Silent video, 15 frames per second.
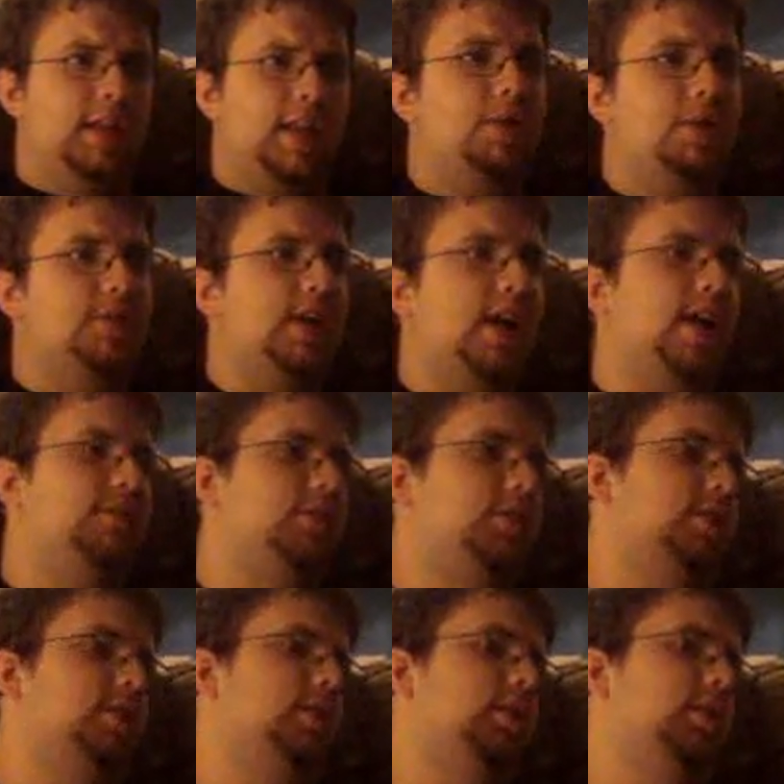That was
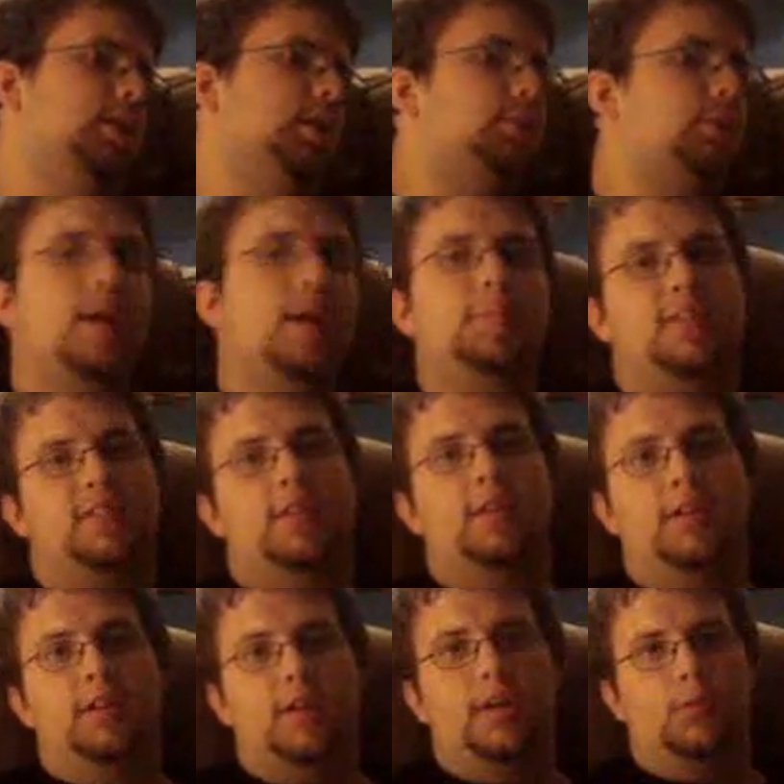after Rey
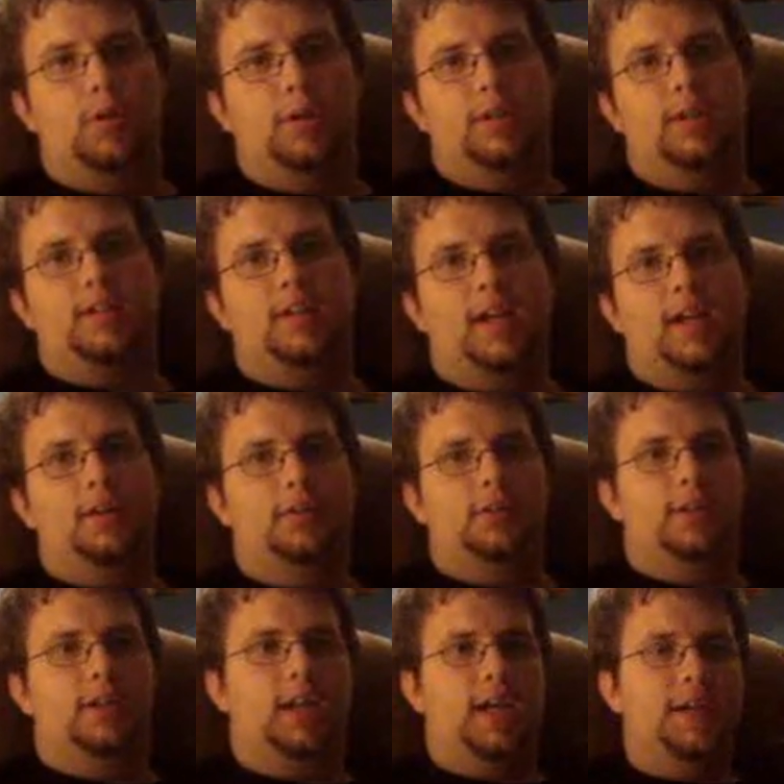Mysterio won the
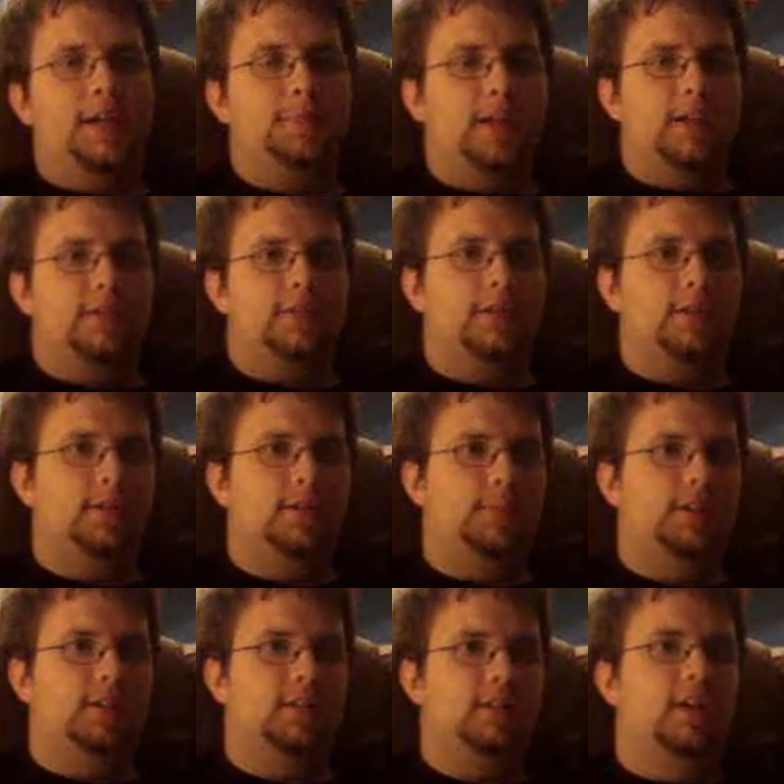title in an 8-man
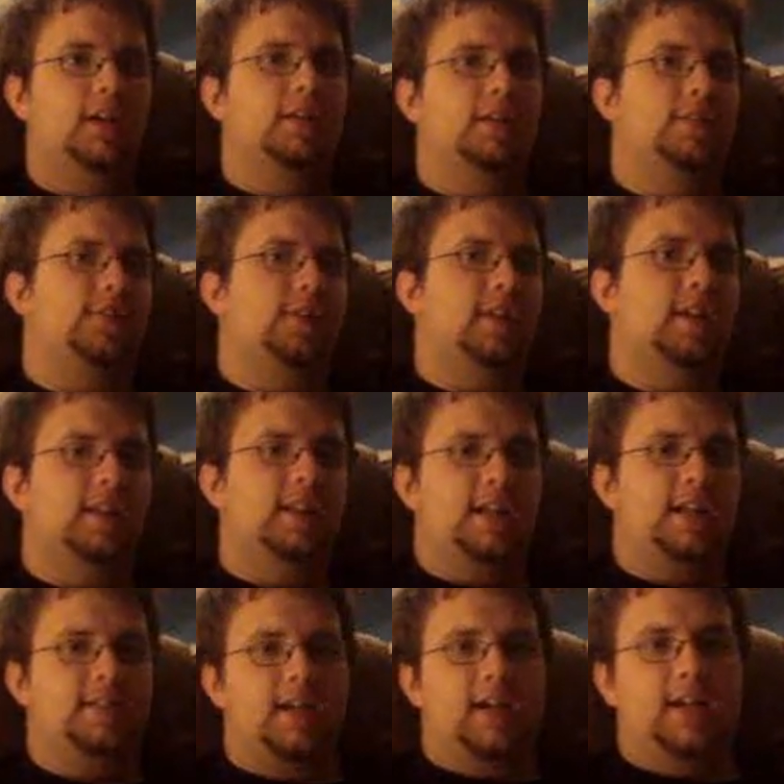tournament, defended
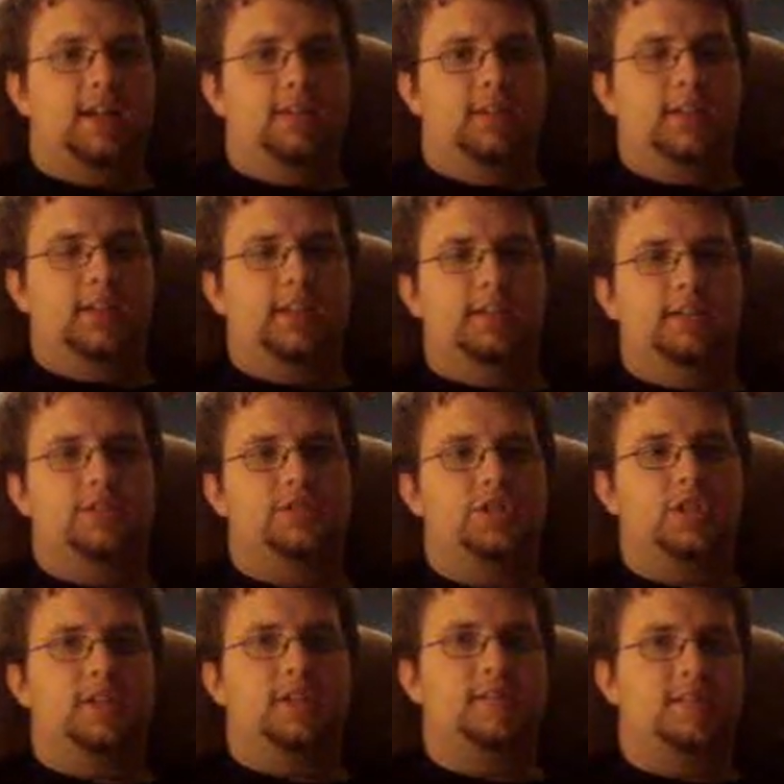that title against
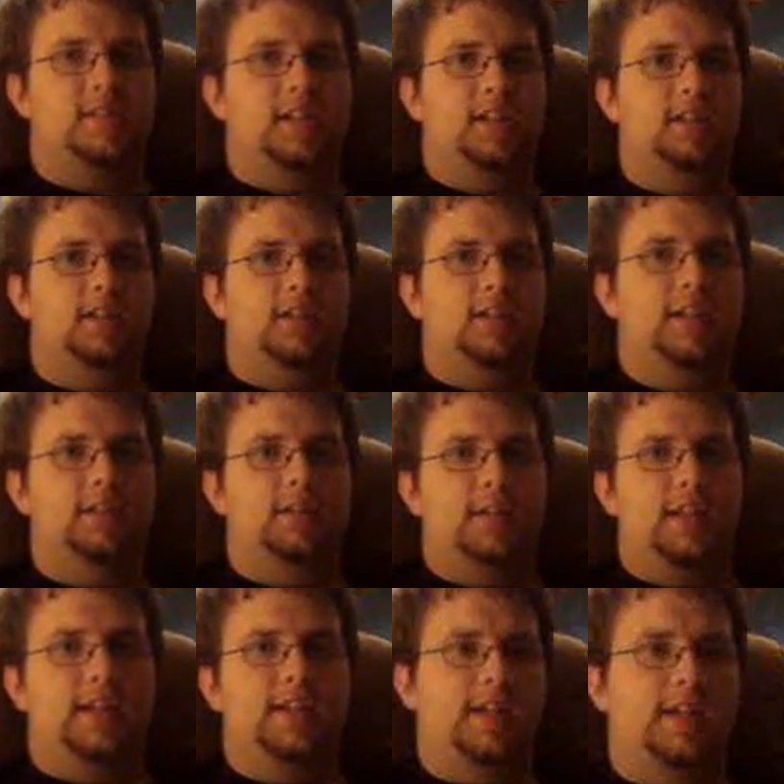John Cena. Later
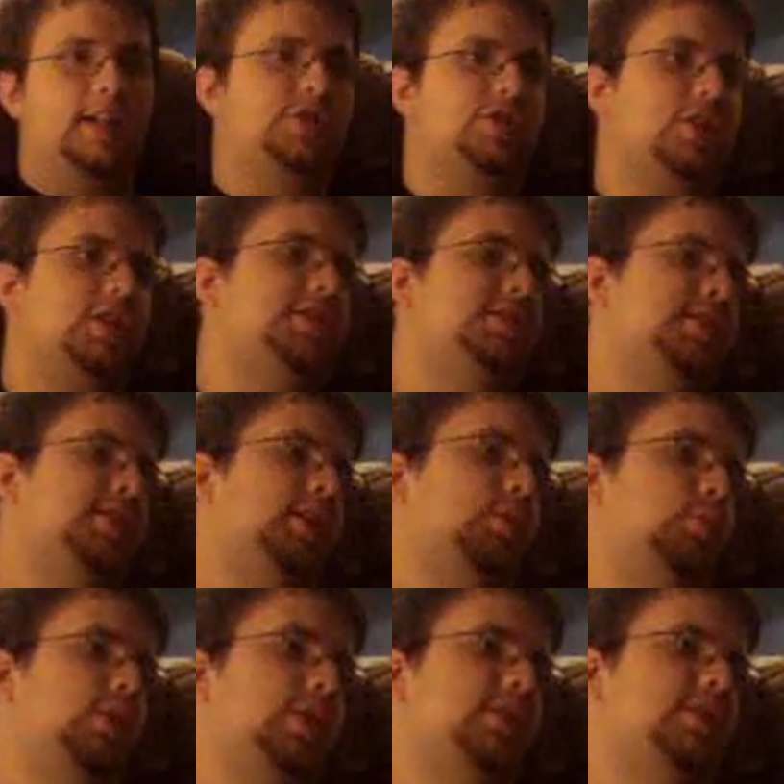that night, John
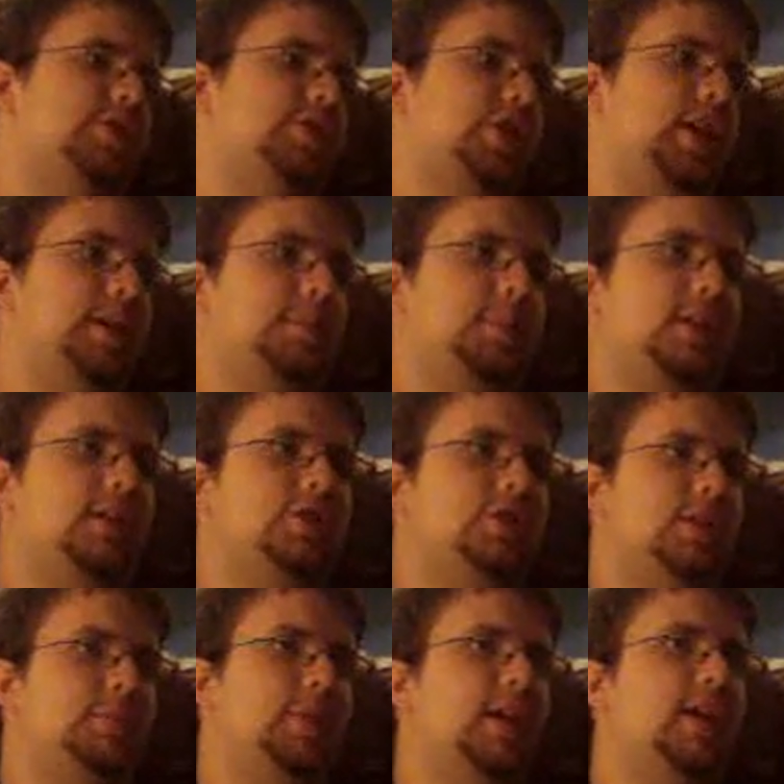Cena wins the
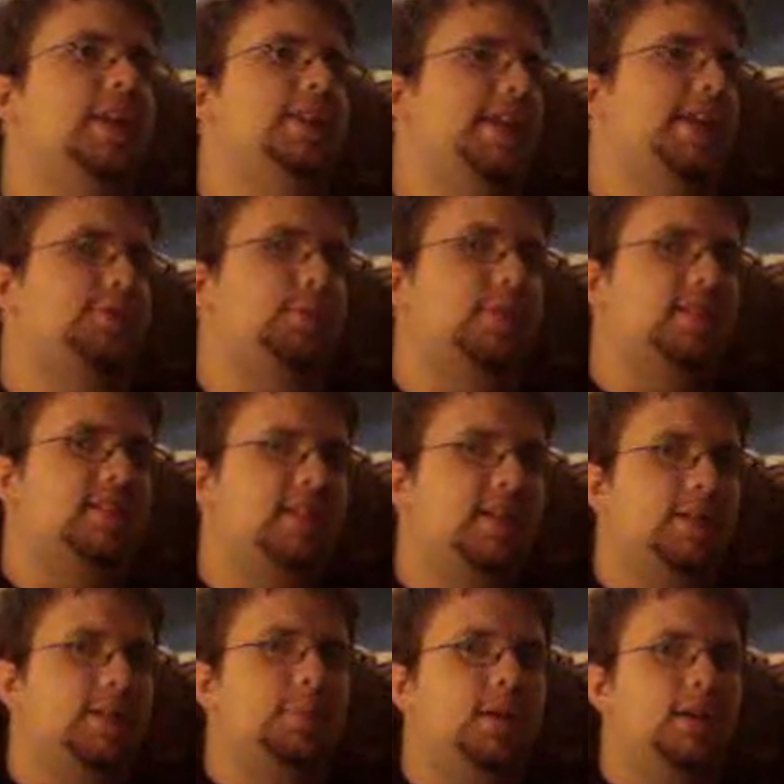championship. That's when
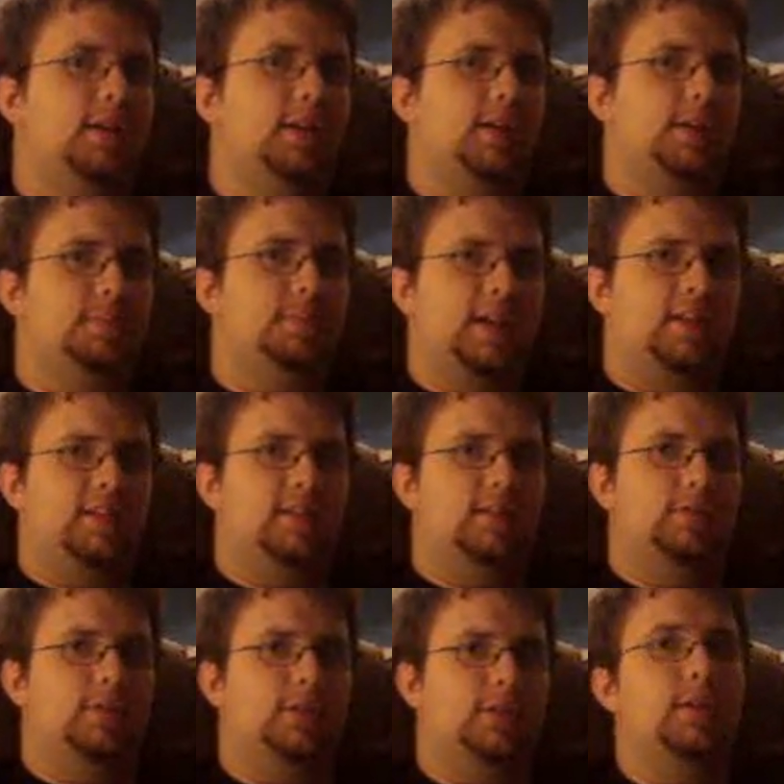CM Punk makes
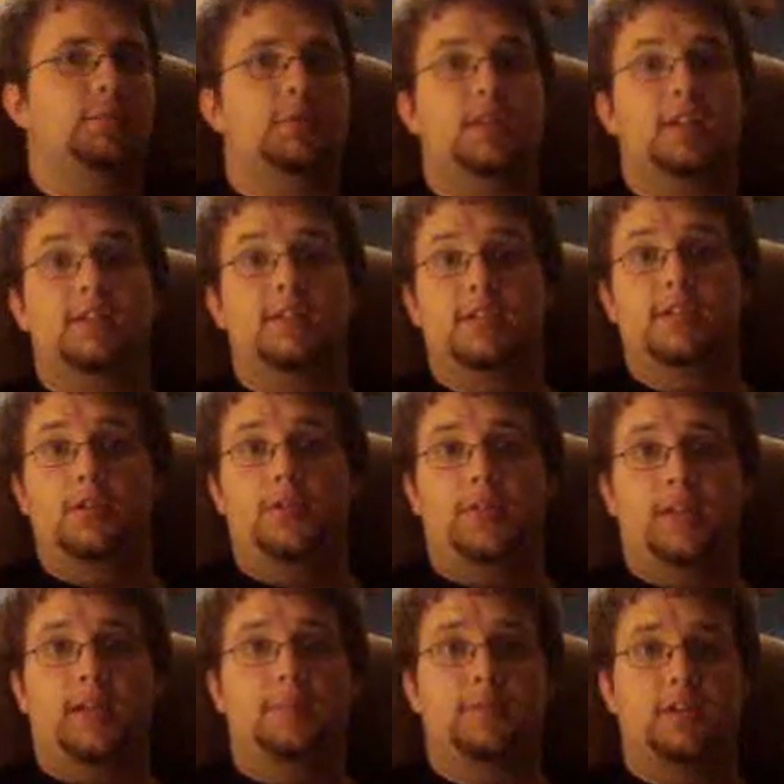his return with his new
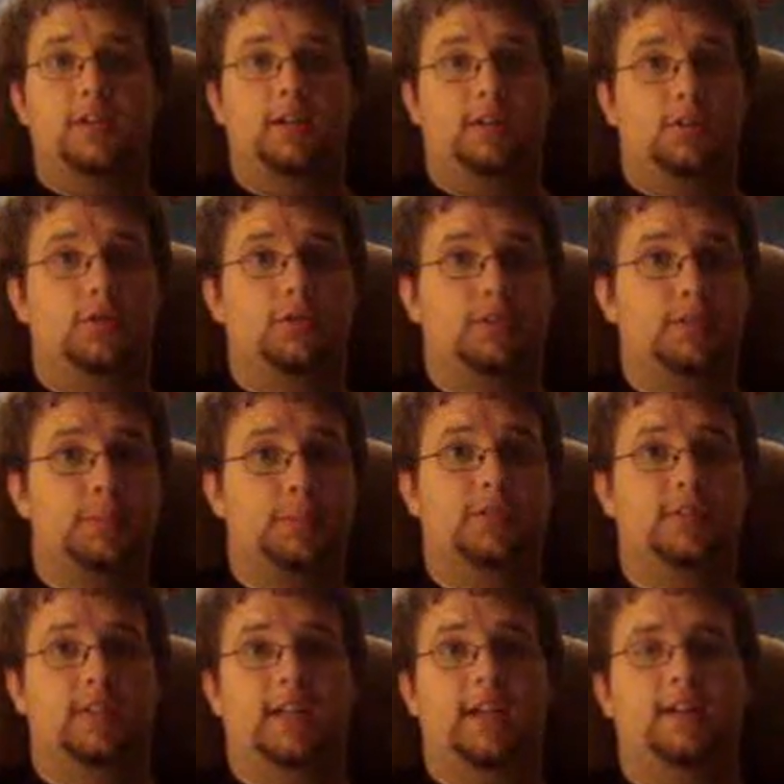theme song, Cult
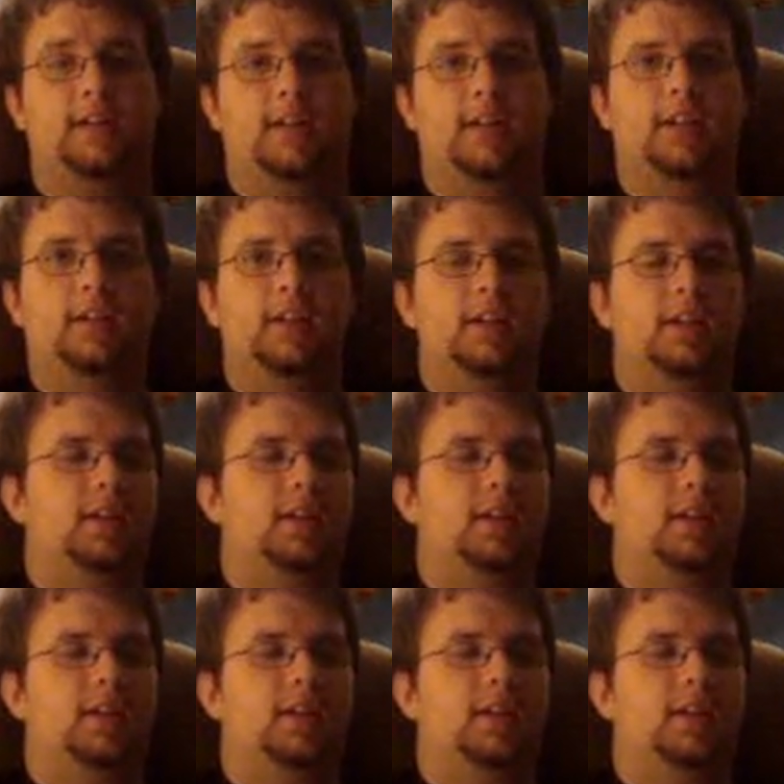Personality.